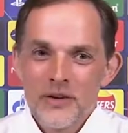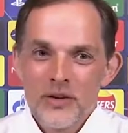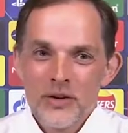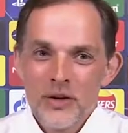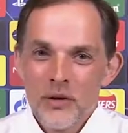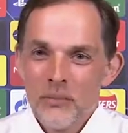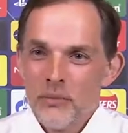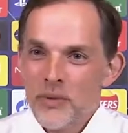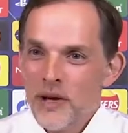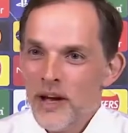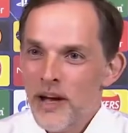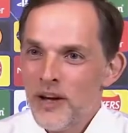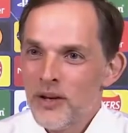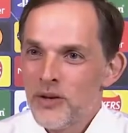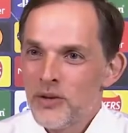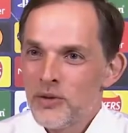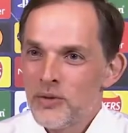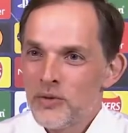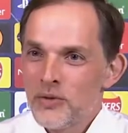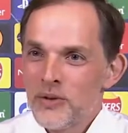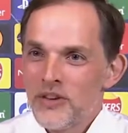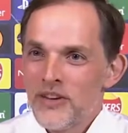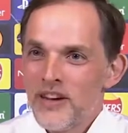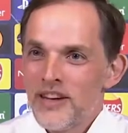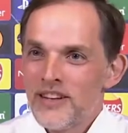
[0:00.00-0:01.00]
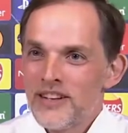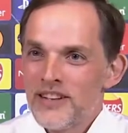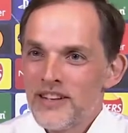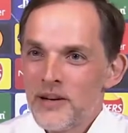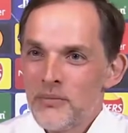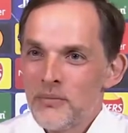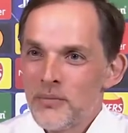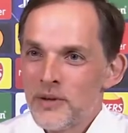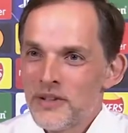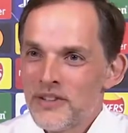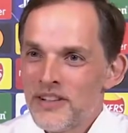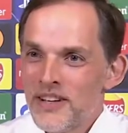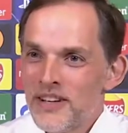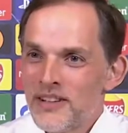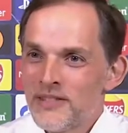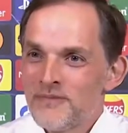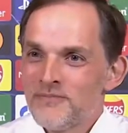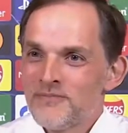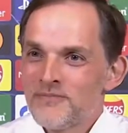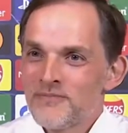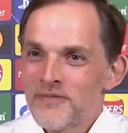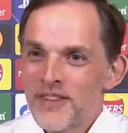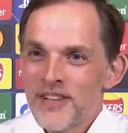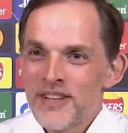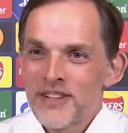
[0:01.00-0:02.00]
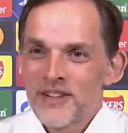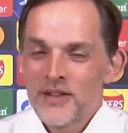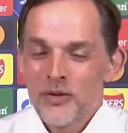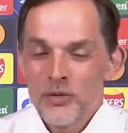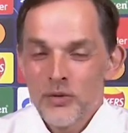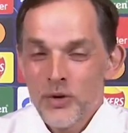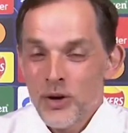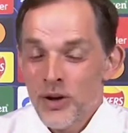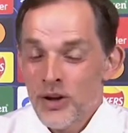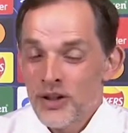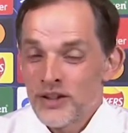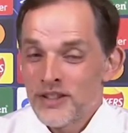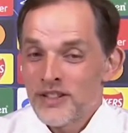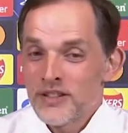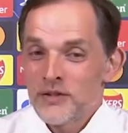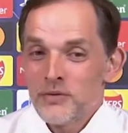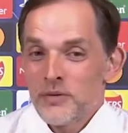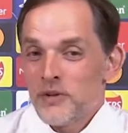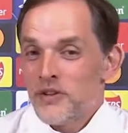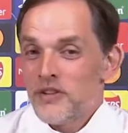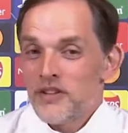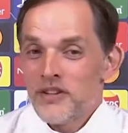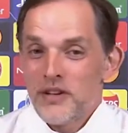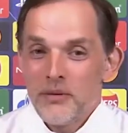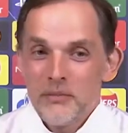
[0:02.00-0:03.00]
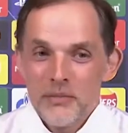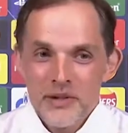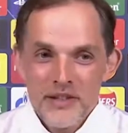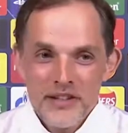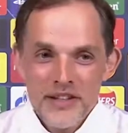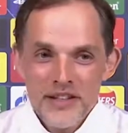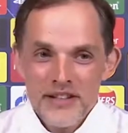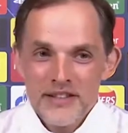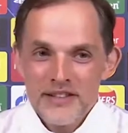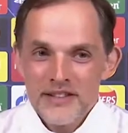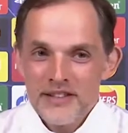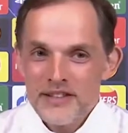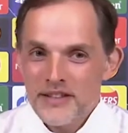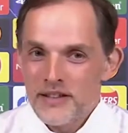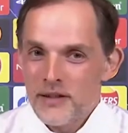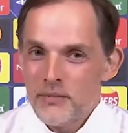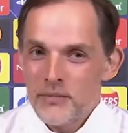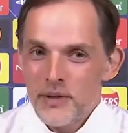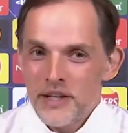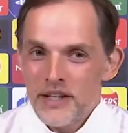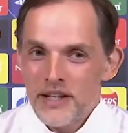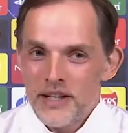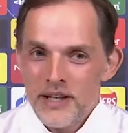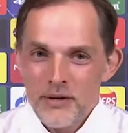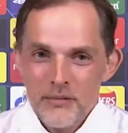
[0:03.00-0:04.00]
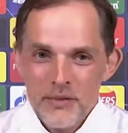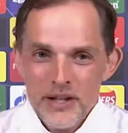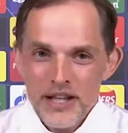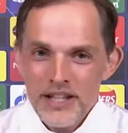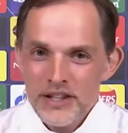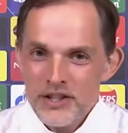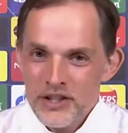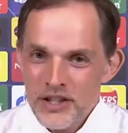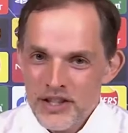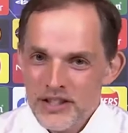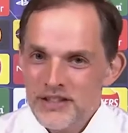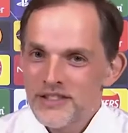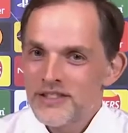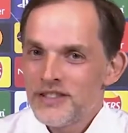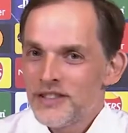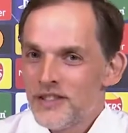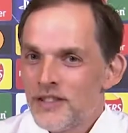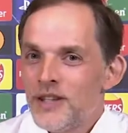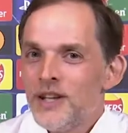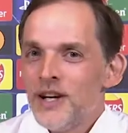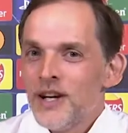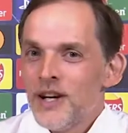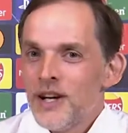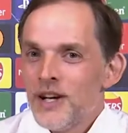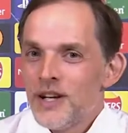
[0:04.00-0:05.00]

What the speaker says: compare you with any number 10 in the world, and with the number 10s in a big club like Chelsea.